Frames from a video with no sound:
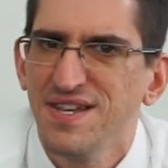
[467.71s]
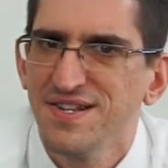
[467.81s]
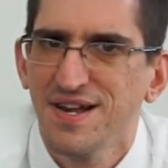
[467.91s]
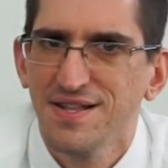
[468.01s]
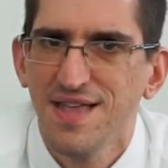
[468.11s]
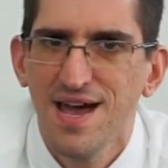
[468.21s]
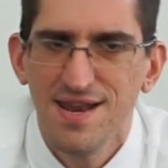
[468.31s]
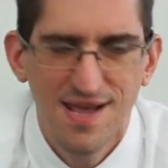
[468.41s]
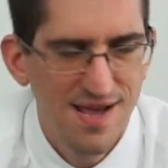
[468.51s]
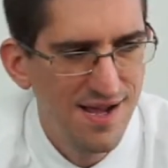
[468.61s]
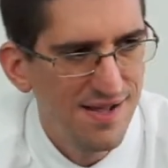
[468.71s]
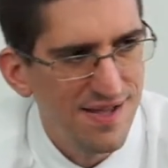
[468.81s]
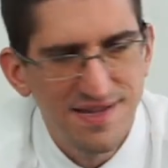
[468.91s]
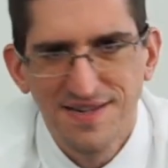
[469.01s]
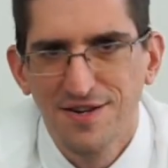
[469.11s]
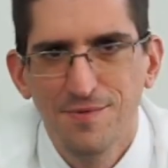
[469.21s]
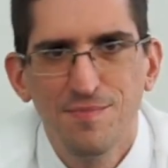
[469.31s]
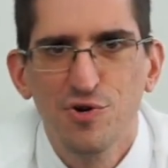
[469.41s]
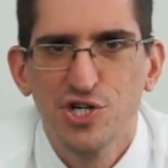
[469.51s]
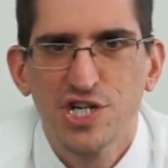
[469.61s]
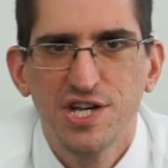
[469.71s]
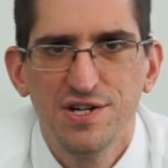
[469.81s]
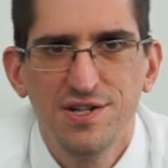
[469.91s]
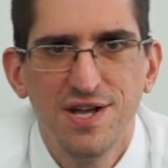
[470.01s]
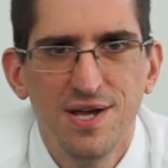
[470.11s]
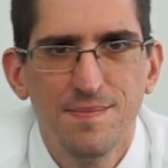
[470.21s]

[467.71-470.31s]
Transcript: things like that, that takes a little bit more skill.